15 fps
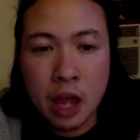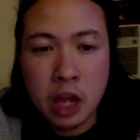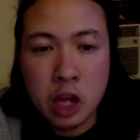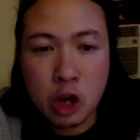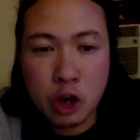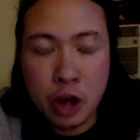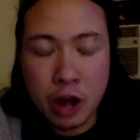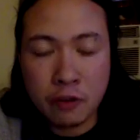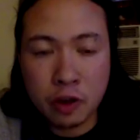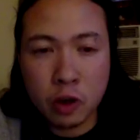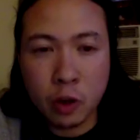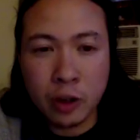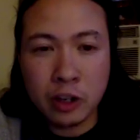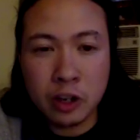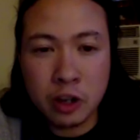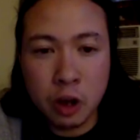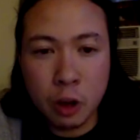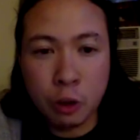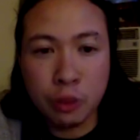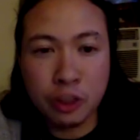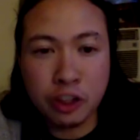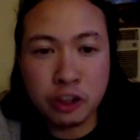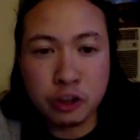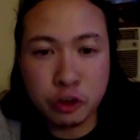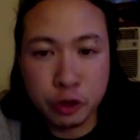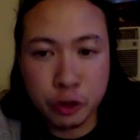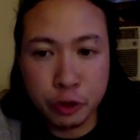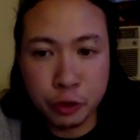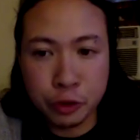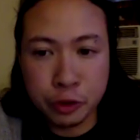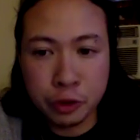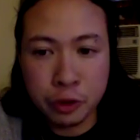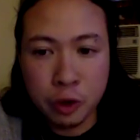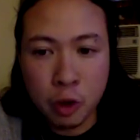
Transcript: you're never going to know the truth,